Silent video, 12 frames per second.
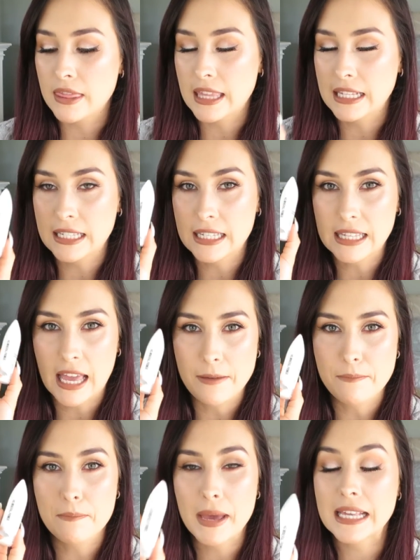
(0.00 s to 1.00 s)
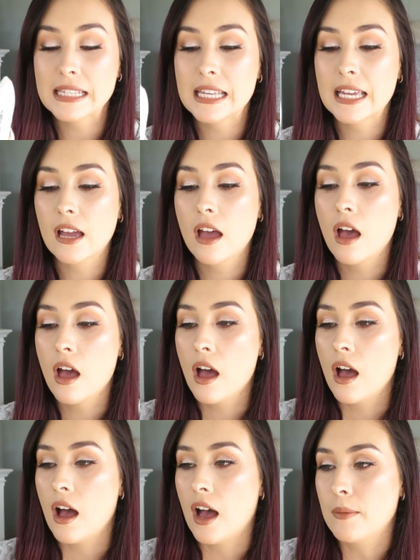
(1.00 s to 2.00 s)
This is amazing.
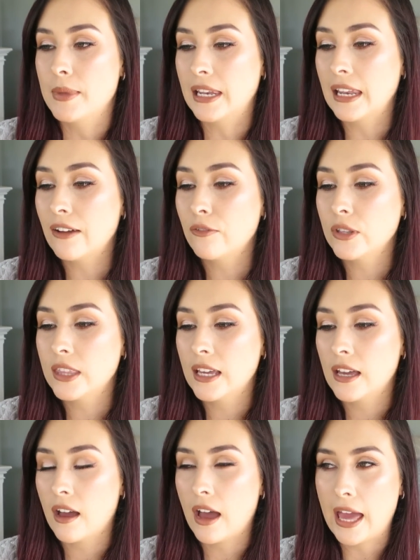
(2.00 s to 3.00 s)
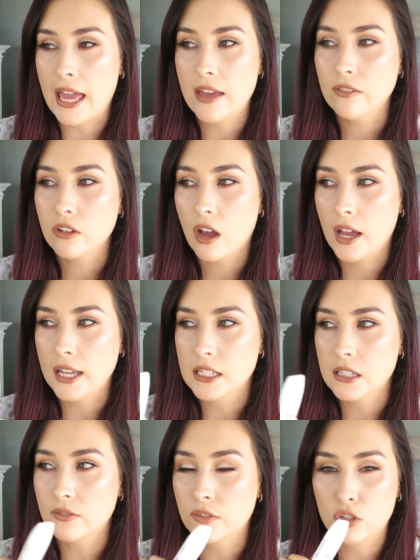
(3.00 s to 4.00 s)
I'm in love with it. I have
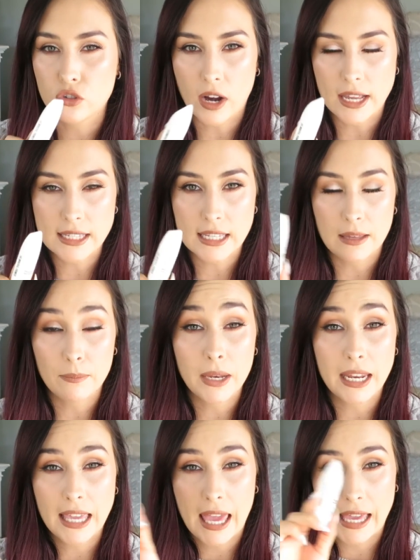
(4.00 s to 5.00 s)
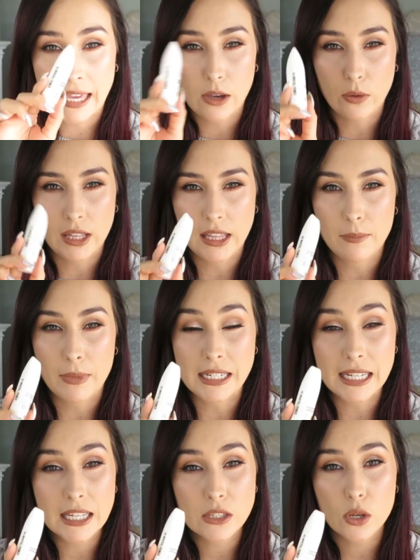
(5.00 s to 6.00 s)
kind of dry skin, but I can get oily in my
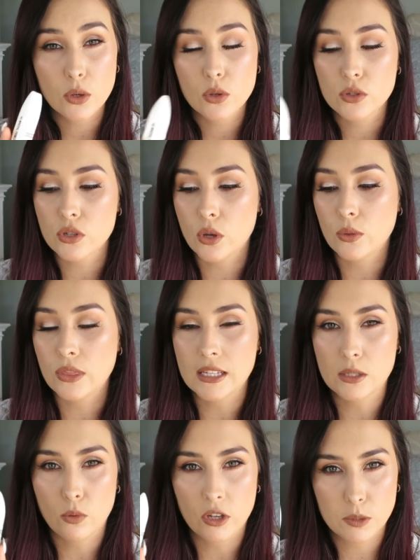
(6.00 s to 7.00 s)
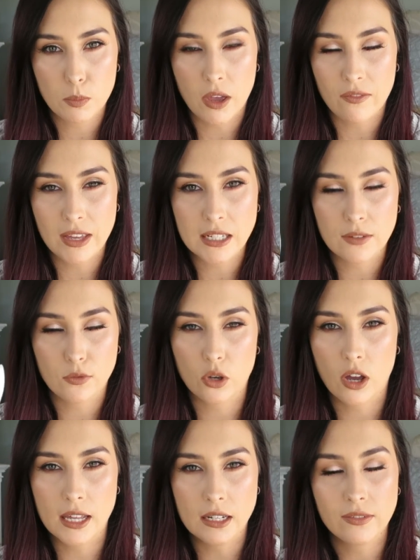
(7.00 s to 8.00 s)
T-zone, so this works perfect if
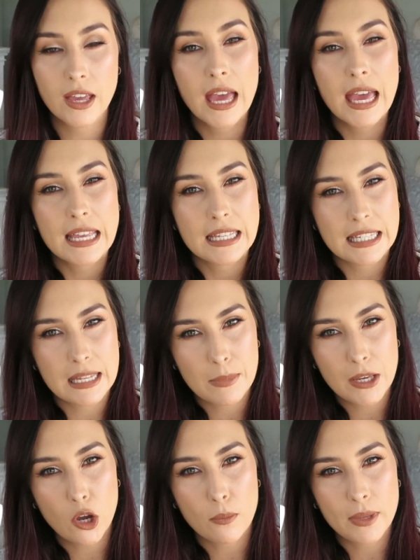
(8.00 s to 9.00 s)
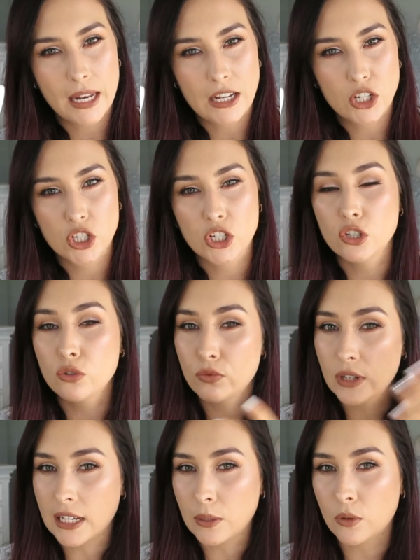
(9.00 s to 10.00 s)
you're kind of semi-combination. You
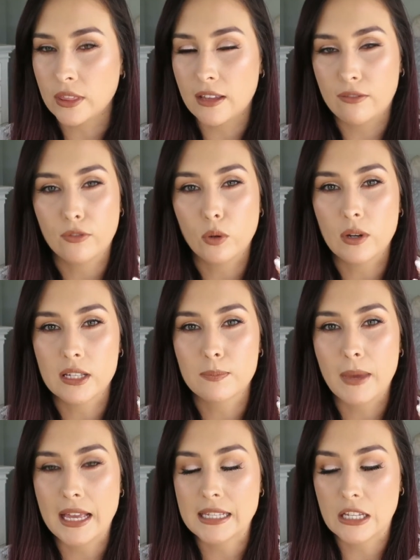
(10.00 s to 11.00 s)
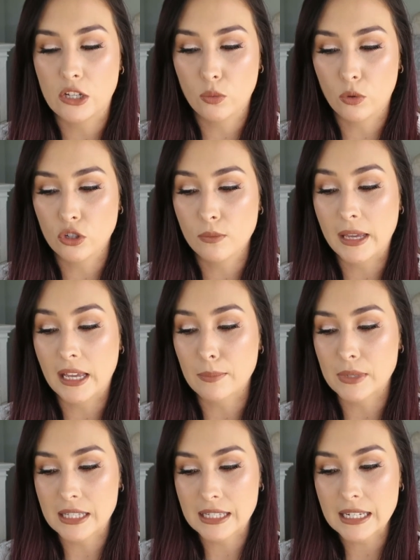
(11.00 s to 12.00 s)
really want that flawless base and you want your
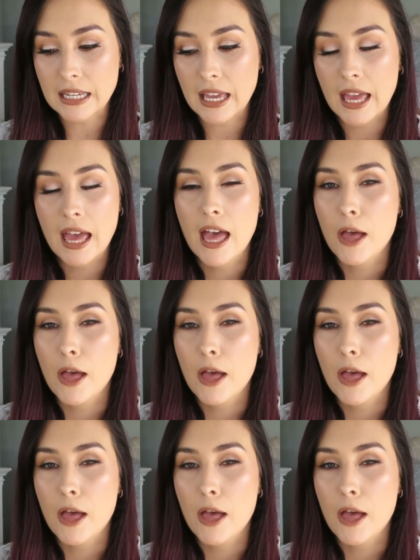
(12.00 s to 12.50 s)
makeup to stick,